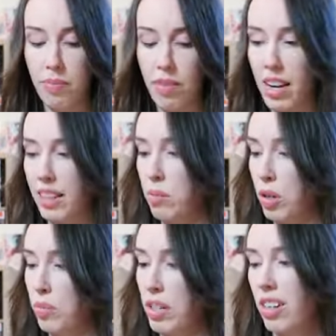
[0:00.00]
at the
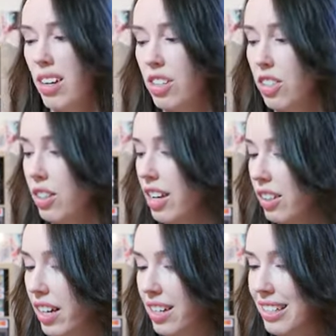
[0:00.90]
moment. So yeah,
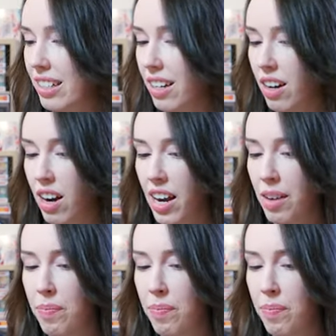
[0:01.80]
like I said, I